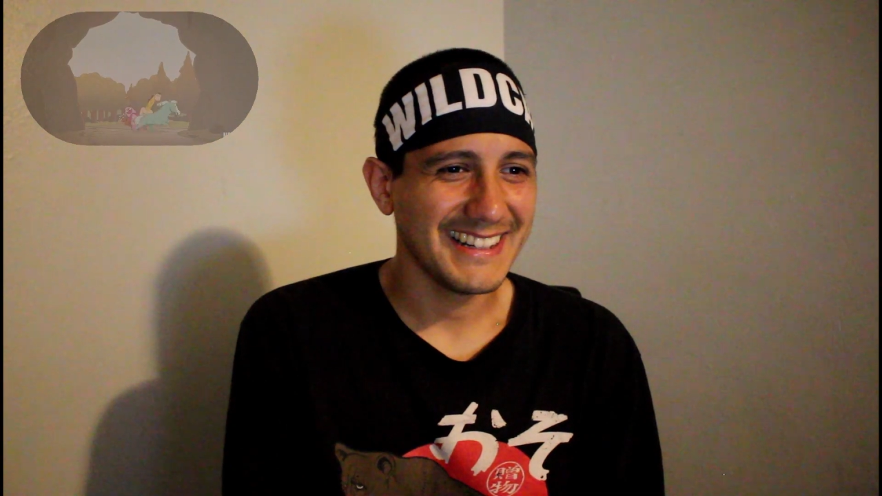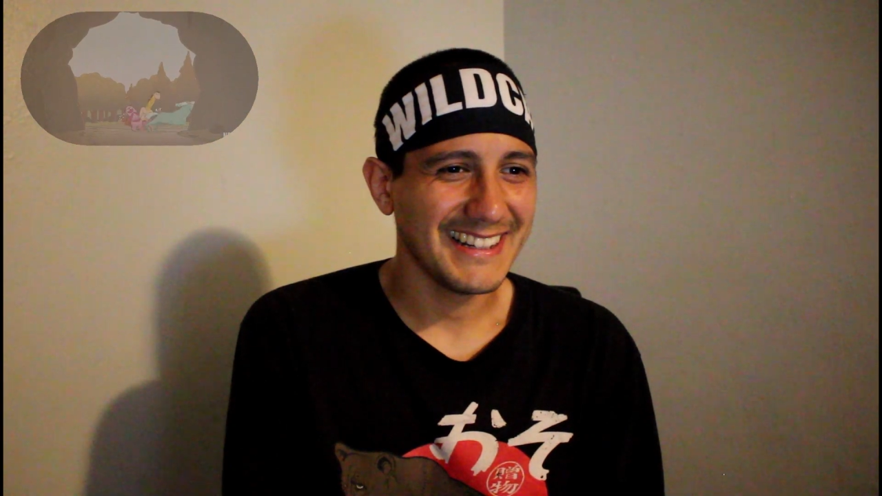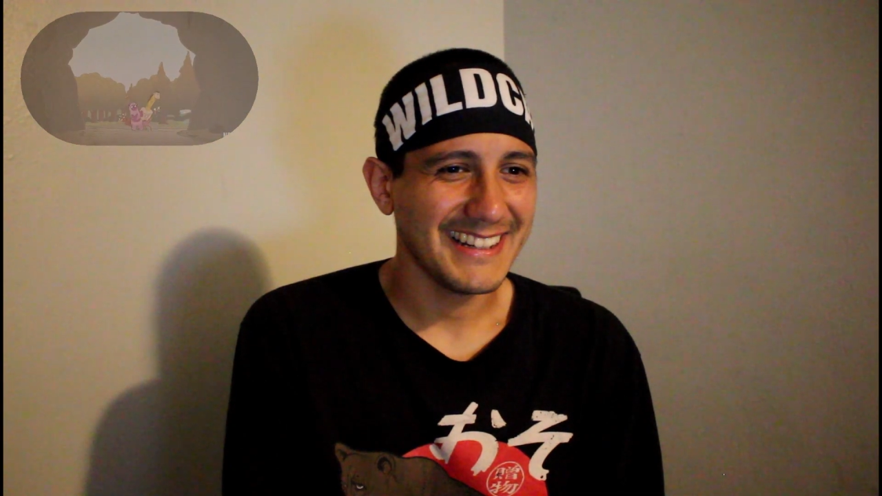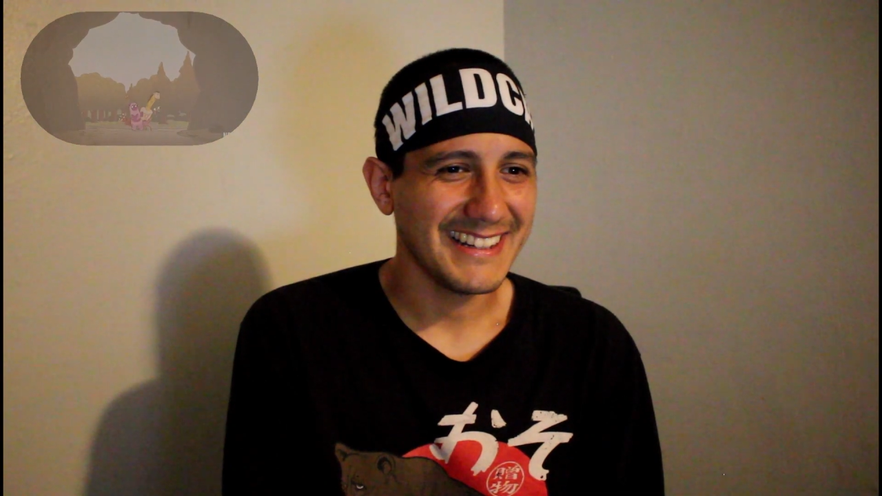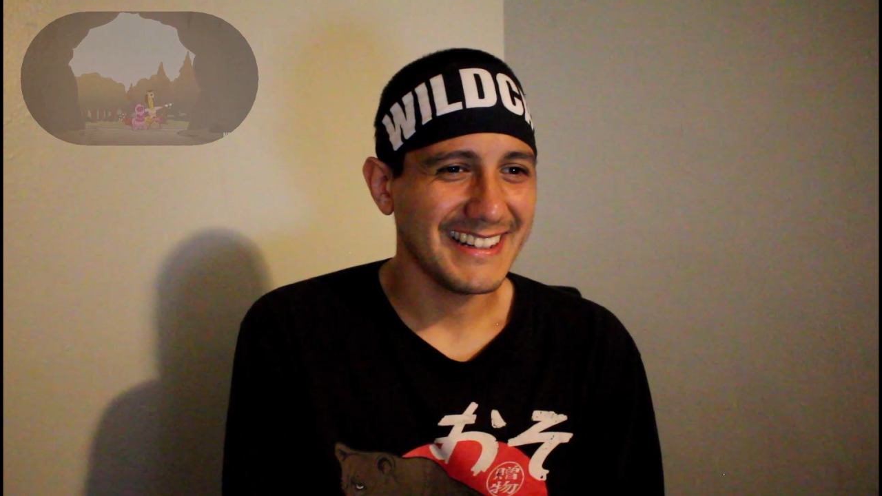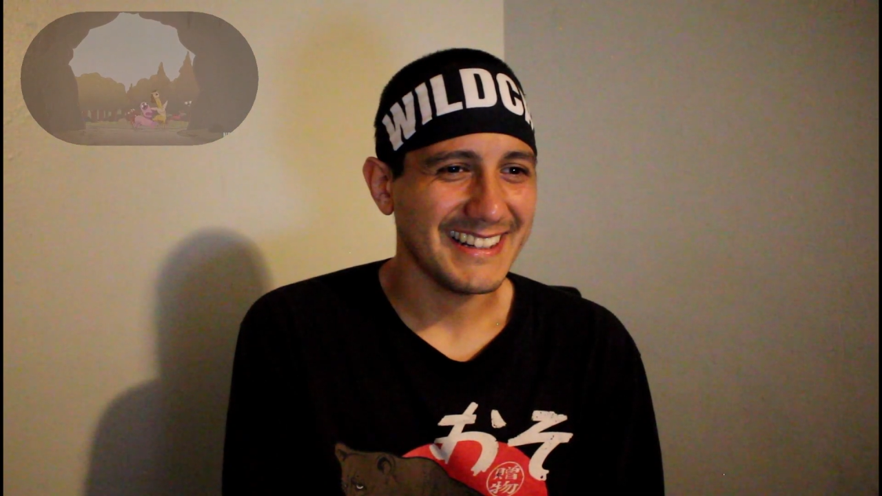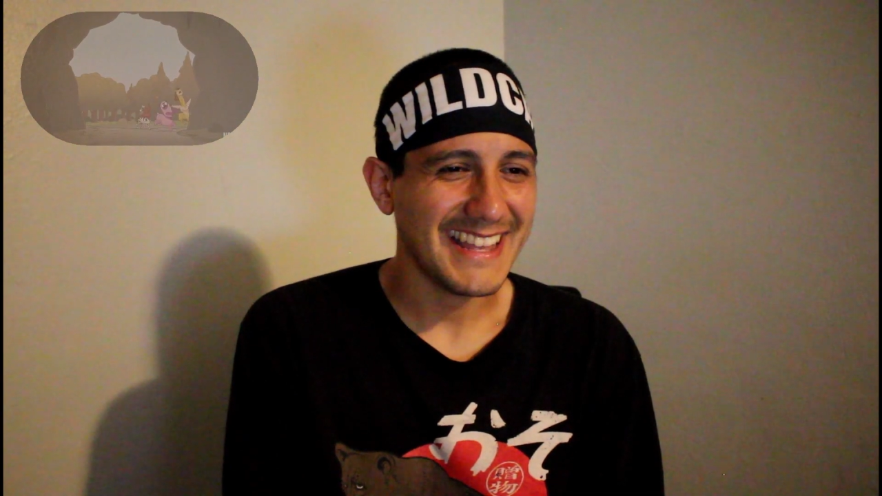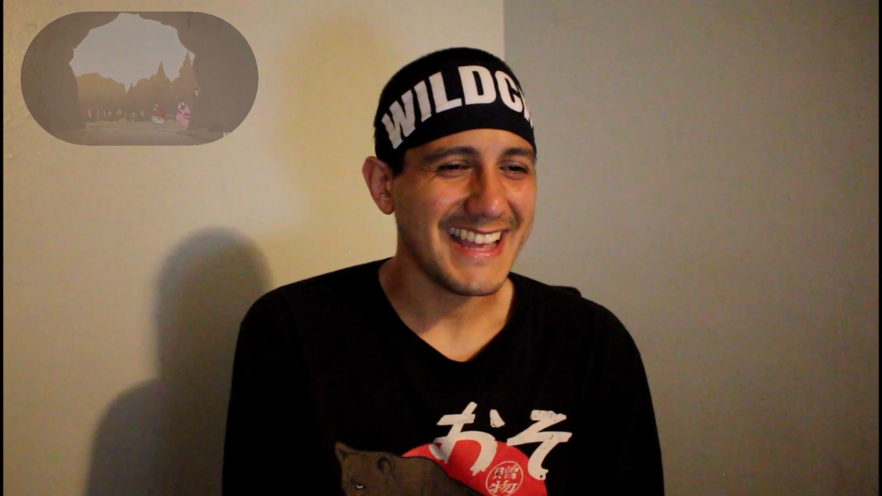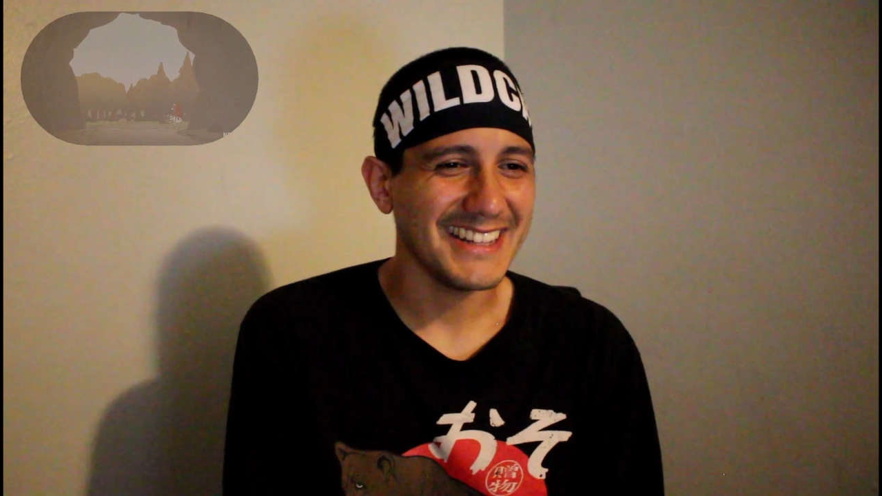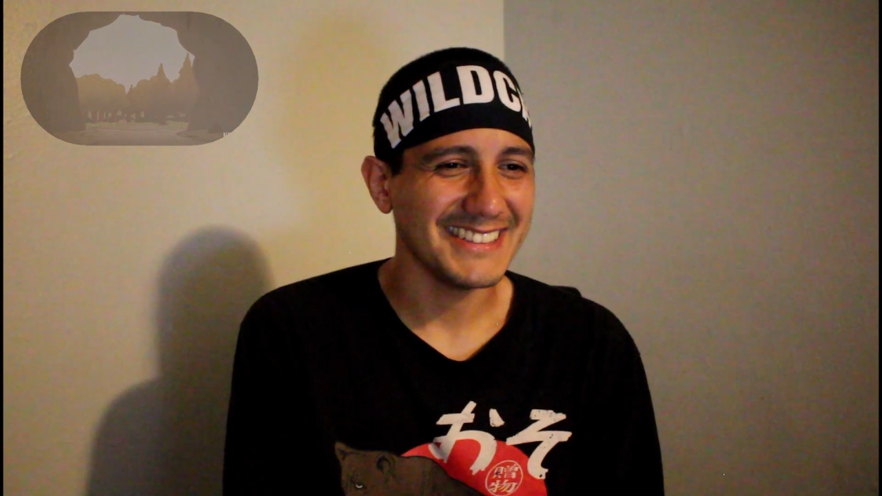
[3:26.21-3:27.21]
collection.
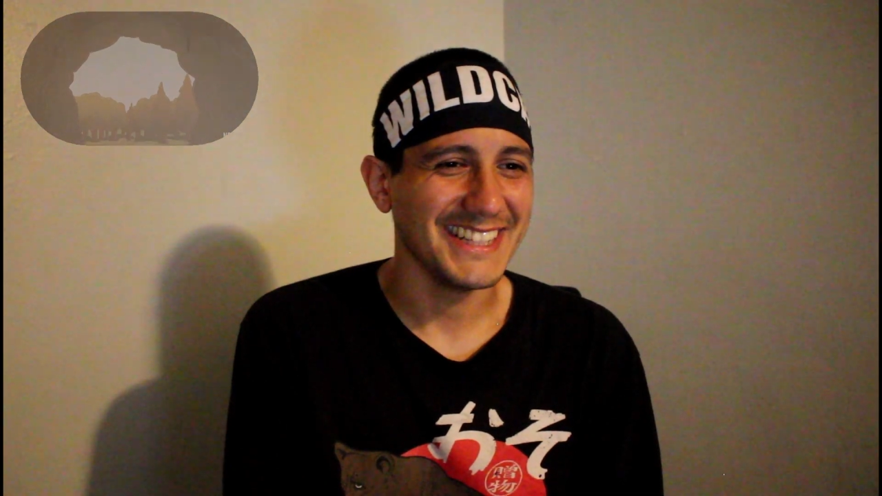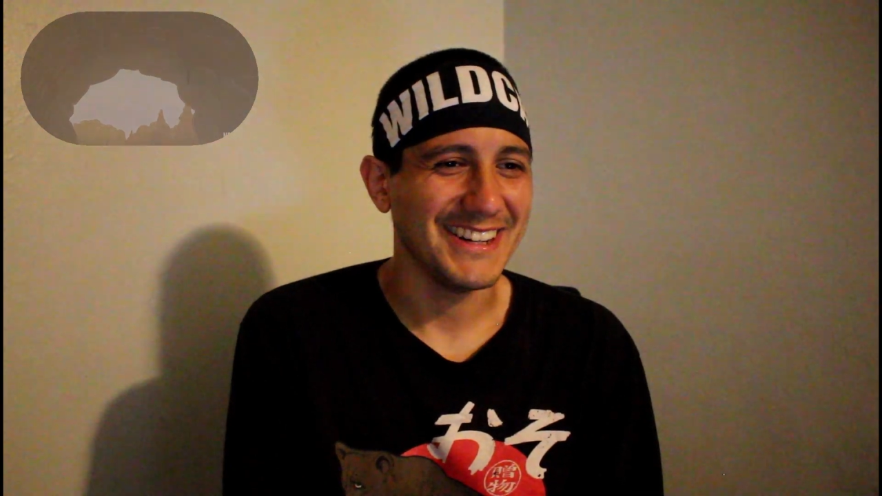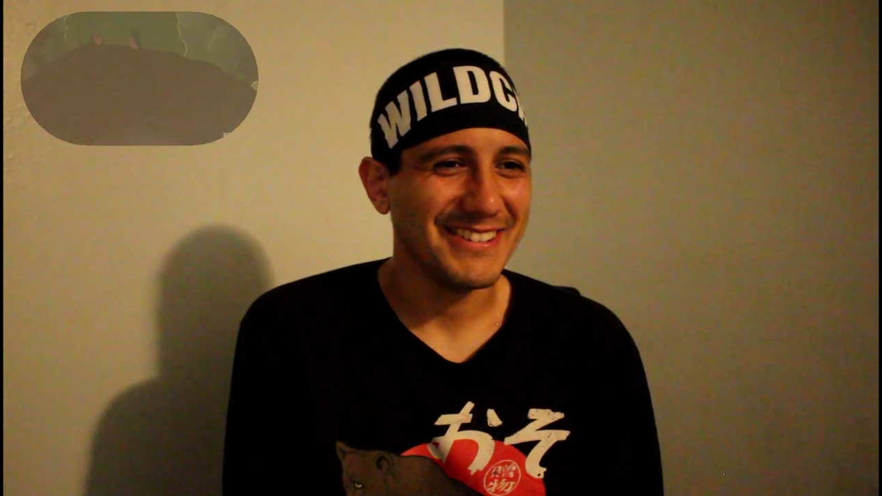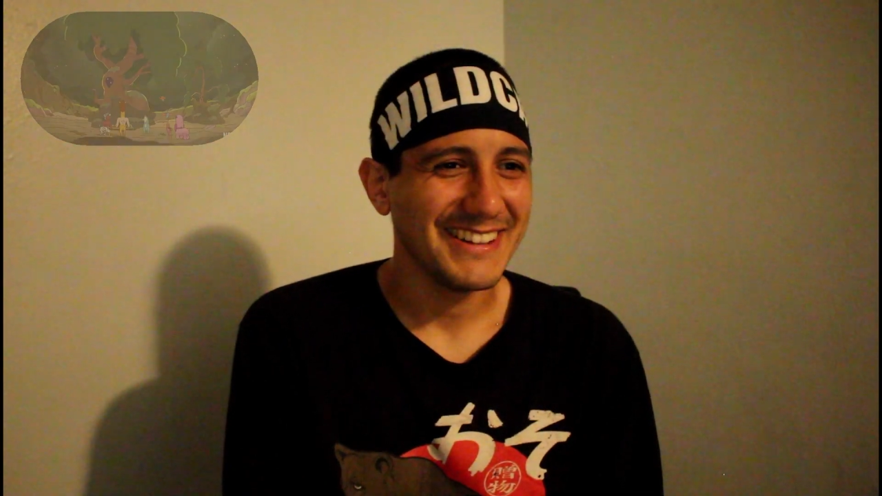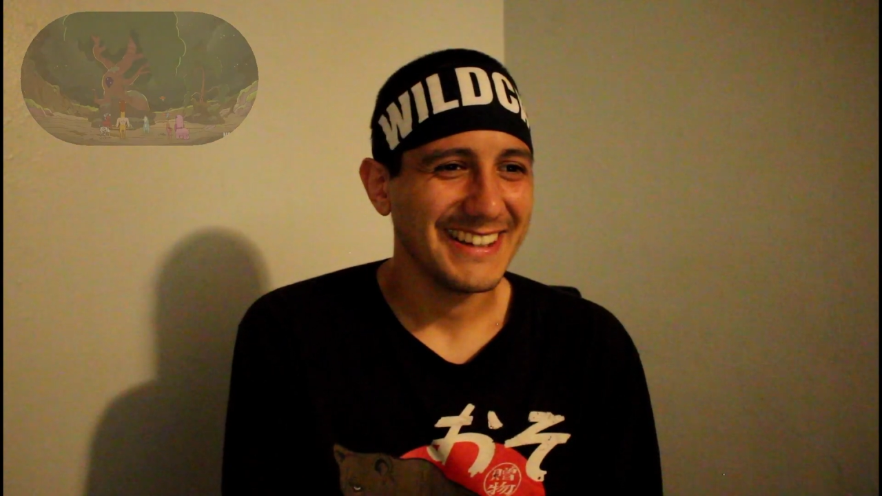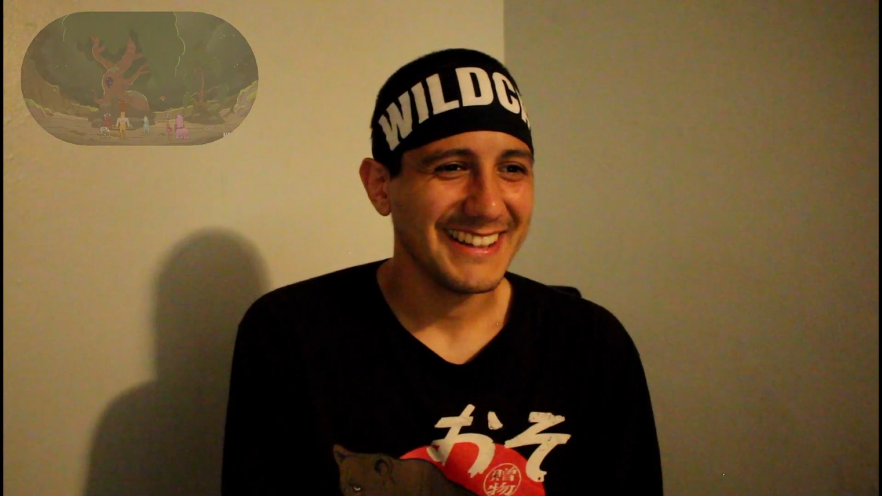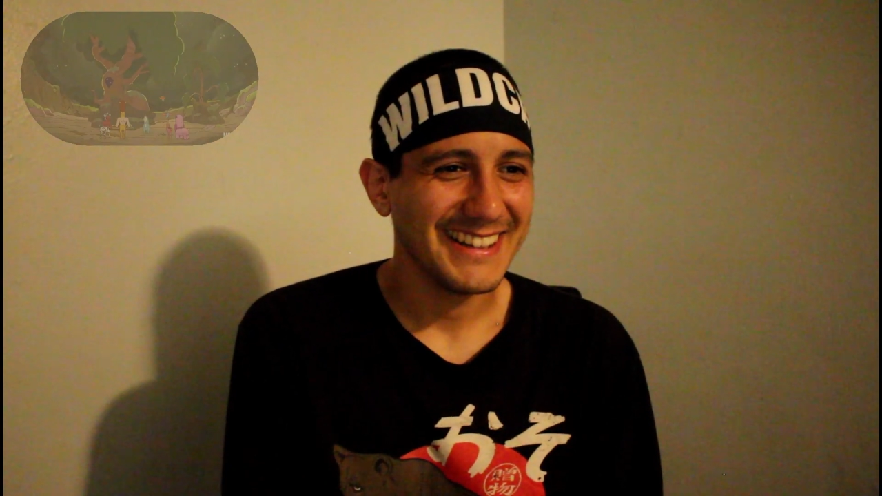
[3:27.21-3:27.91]
Hell no.